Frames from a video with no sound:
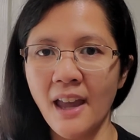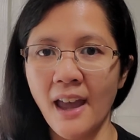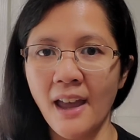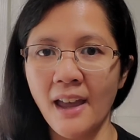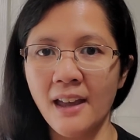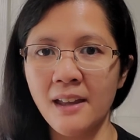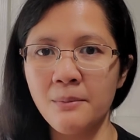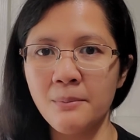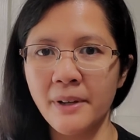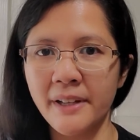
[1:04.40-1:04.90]

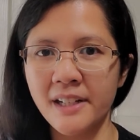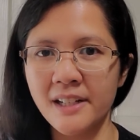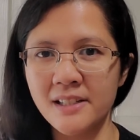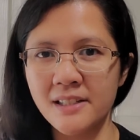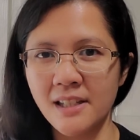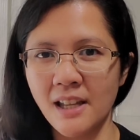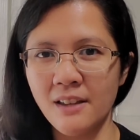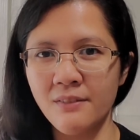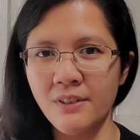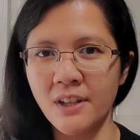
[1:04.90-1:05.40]
and money
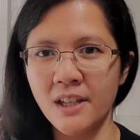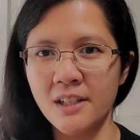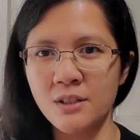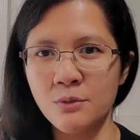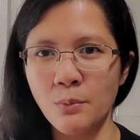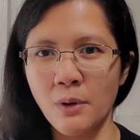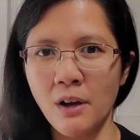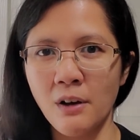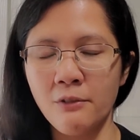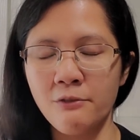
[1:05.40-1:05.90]
saving
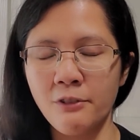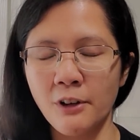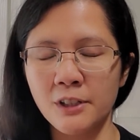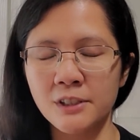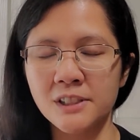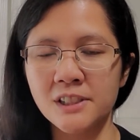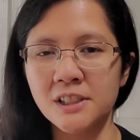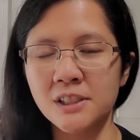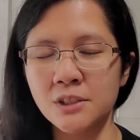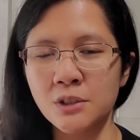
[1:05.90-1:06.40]
as well
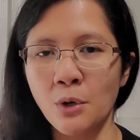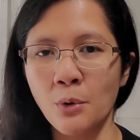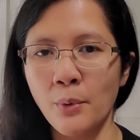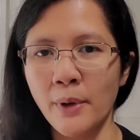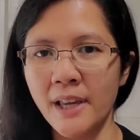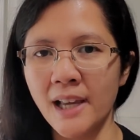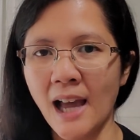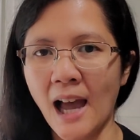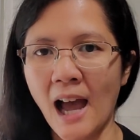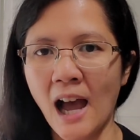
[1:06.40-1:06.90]
versus
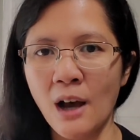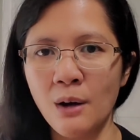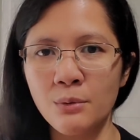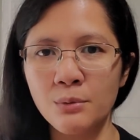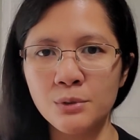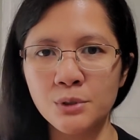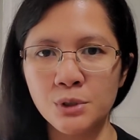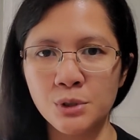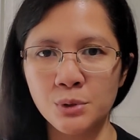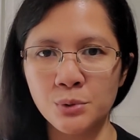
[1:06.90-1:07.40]
going
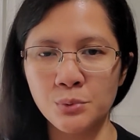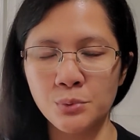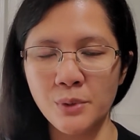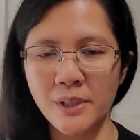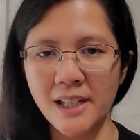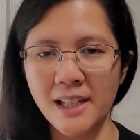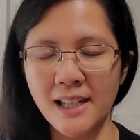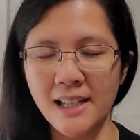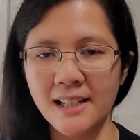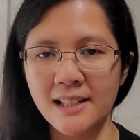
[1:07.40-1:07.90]
out to
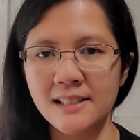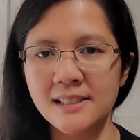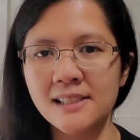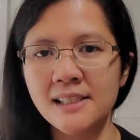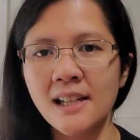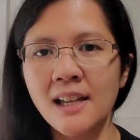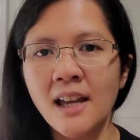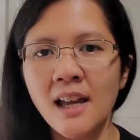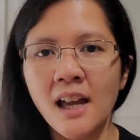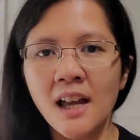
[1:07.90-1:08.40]
eat.
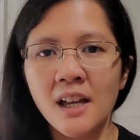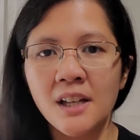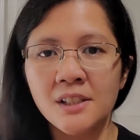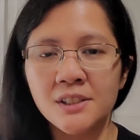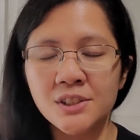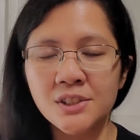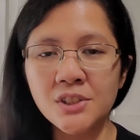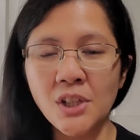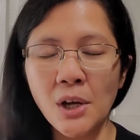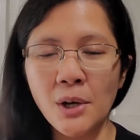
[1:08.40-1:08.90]

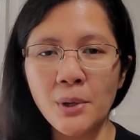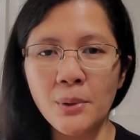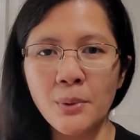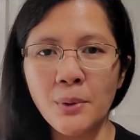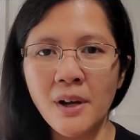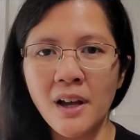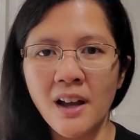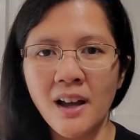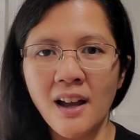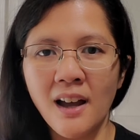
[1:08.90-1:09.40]

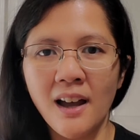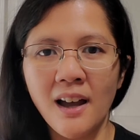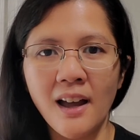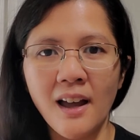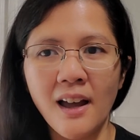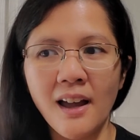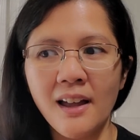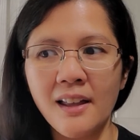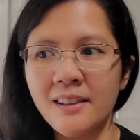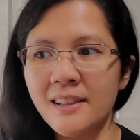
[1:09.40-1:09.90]
So
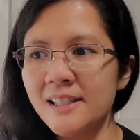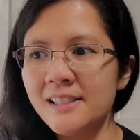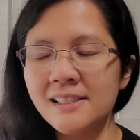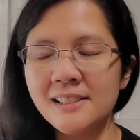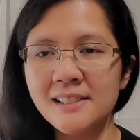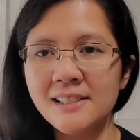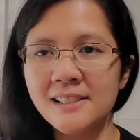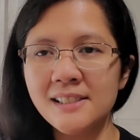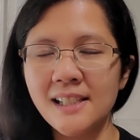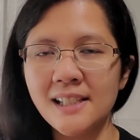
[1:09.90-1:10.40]
this
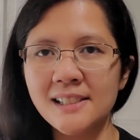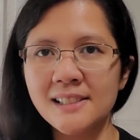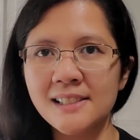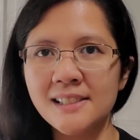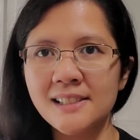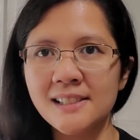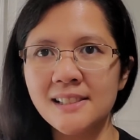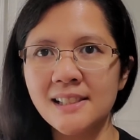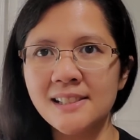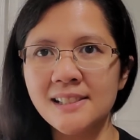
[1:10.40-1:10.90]
is just
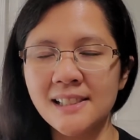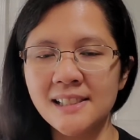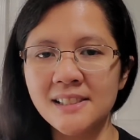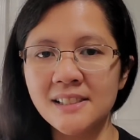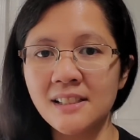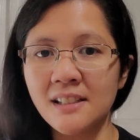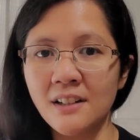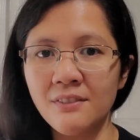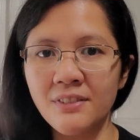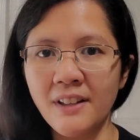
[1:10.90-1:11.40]
the
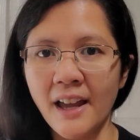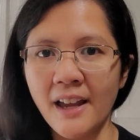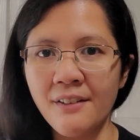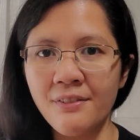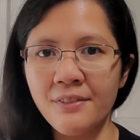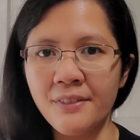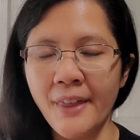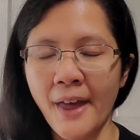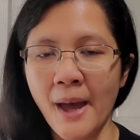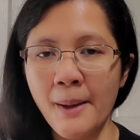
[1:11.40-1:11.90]
season of
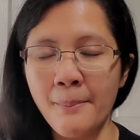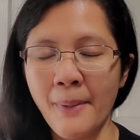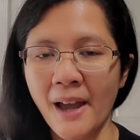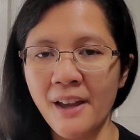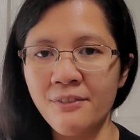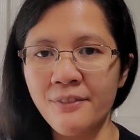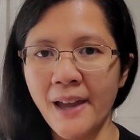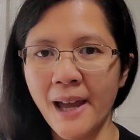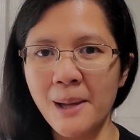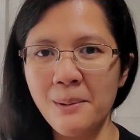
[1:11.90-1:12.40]
life that
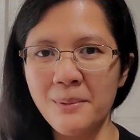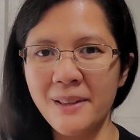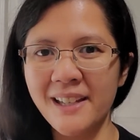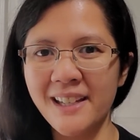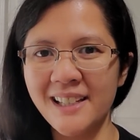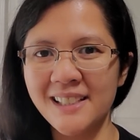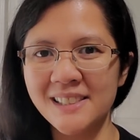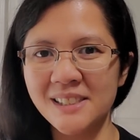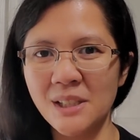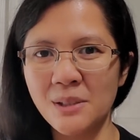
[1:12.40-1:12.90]
my
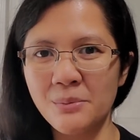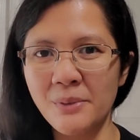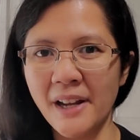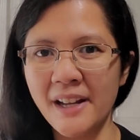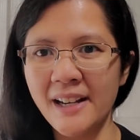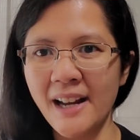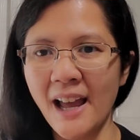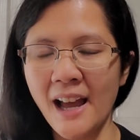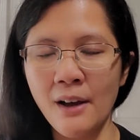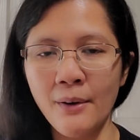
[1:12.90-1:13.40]
family is in
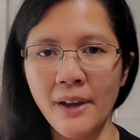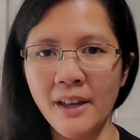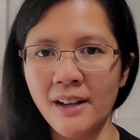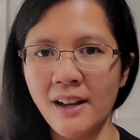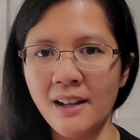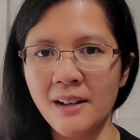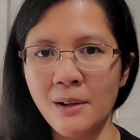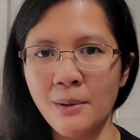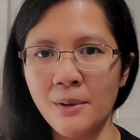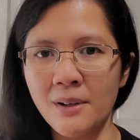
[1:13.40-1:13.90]
right now, and
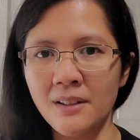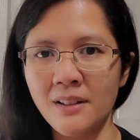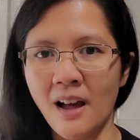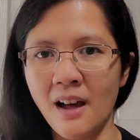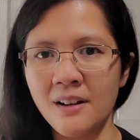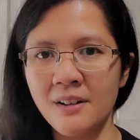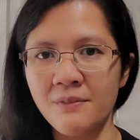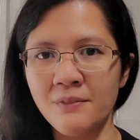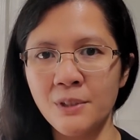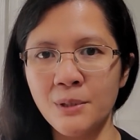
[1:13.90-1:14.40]
I know a
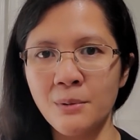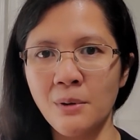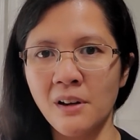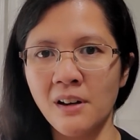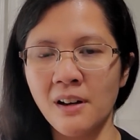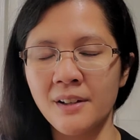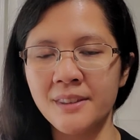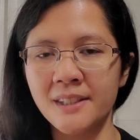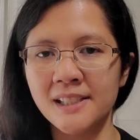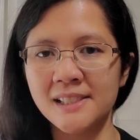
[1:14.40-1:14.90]
lot of you are
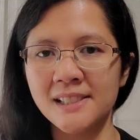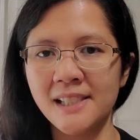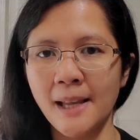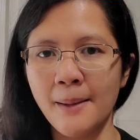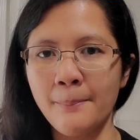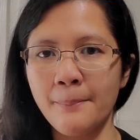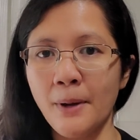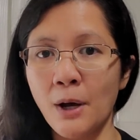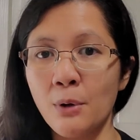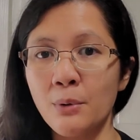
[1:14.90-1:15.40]
on the
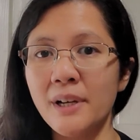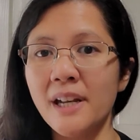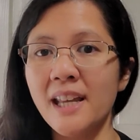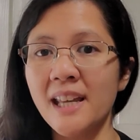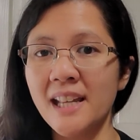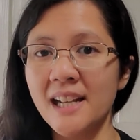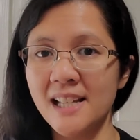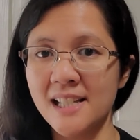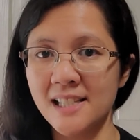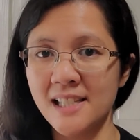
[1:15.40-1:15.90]
same boat.
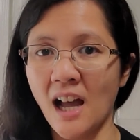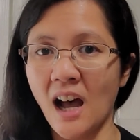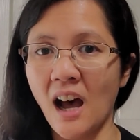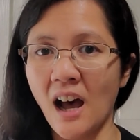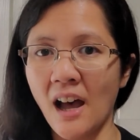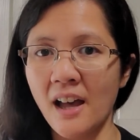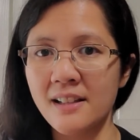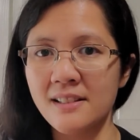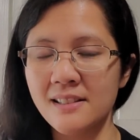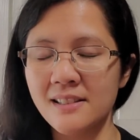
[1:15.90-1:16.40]
It is
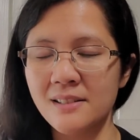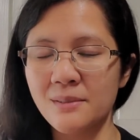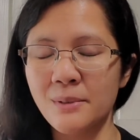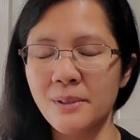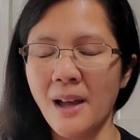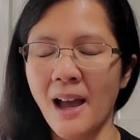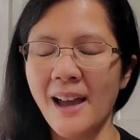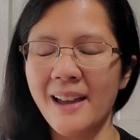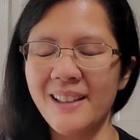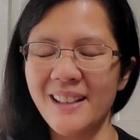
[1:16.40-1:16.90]
hot.
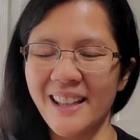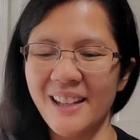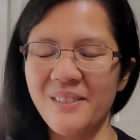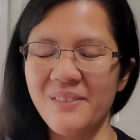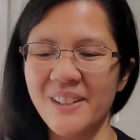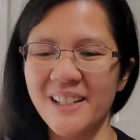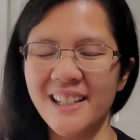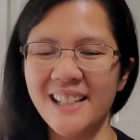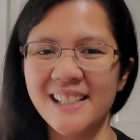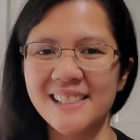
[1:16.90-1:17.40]
I
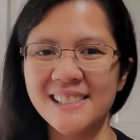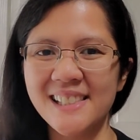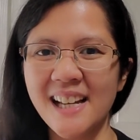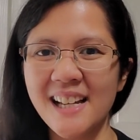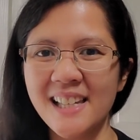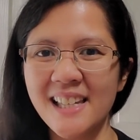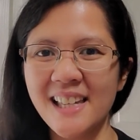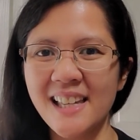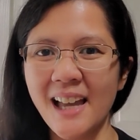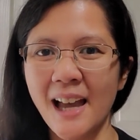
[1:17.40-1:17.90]
live in
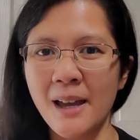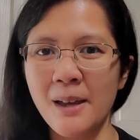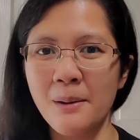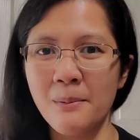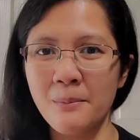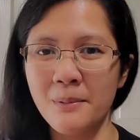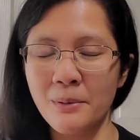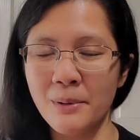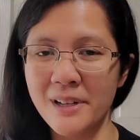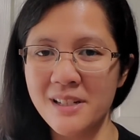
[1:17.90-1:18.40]
Kentucky. I
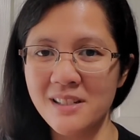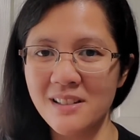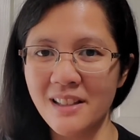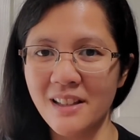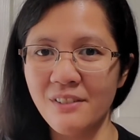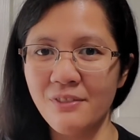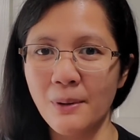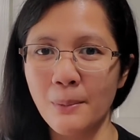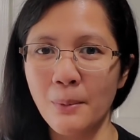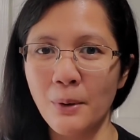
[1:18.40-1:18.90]
am
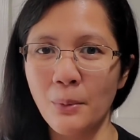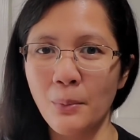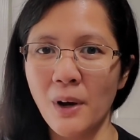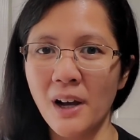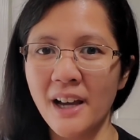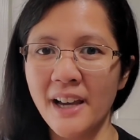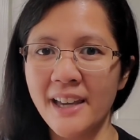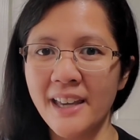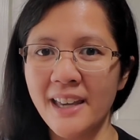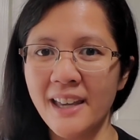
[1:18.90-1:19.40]
originally from
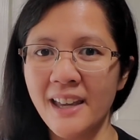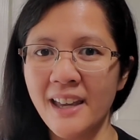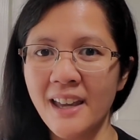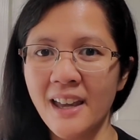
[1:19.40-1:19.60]
Hawaii,